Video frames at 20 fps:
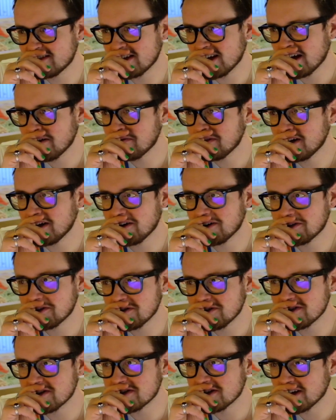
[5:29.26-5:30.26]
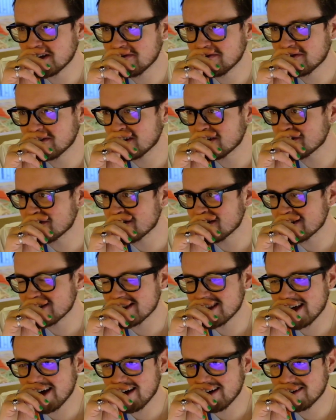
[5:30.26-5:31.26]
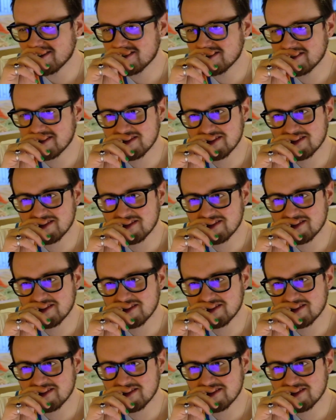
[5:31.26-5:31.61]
damn near do the same finishes that